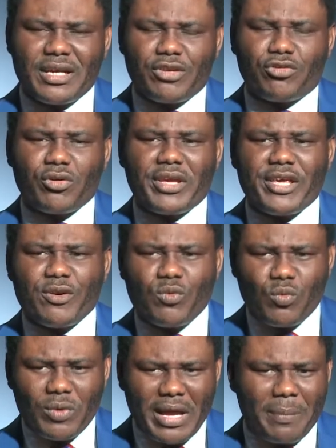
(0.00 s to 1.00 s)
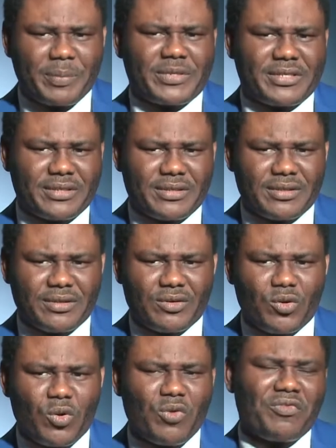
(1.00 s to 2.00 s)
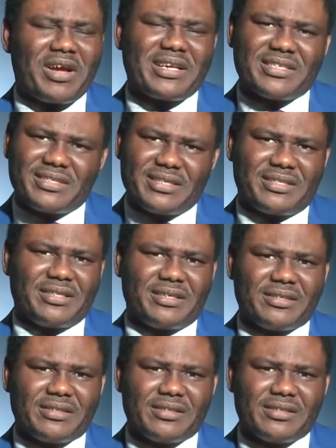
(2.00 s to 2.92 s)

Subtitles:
And so He wept over the city.